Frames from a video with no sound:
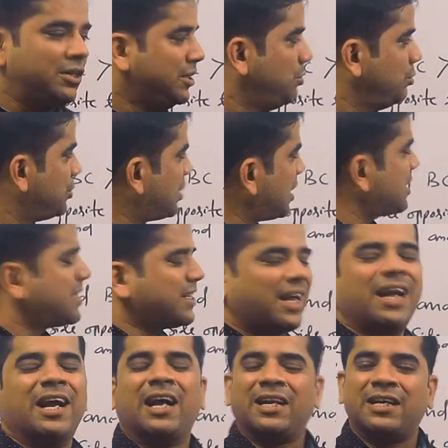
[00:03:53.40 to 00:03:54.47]
you just
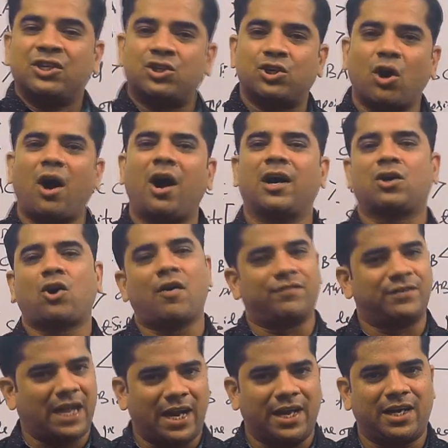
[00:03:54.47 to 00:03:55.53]
draw a
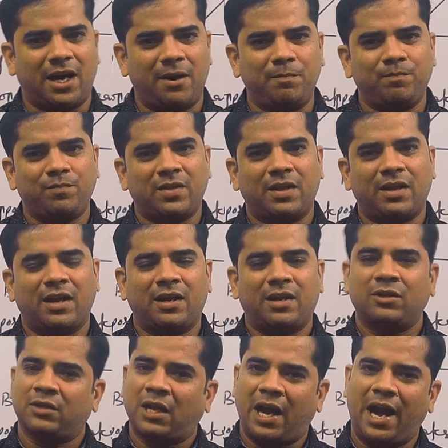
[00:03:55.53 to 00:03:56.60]
rough diagram
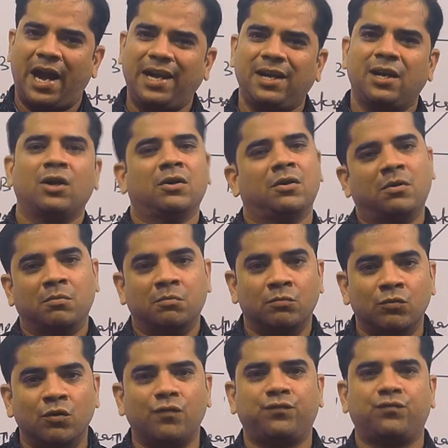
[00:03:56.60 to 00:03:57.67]
and
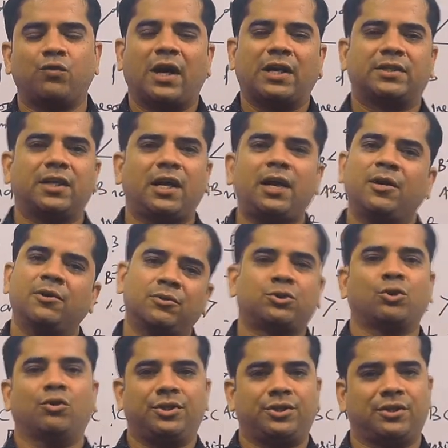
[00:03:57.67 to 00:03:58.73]
move towards the
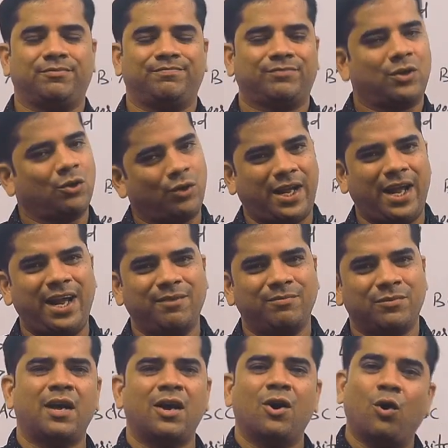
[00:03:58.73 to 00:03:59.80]
solution.
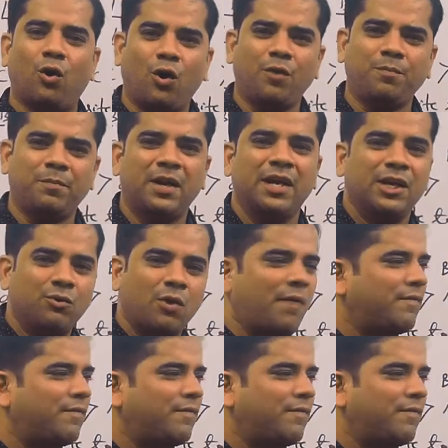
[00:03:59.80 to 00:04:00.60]
Okay. Hope you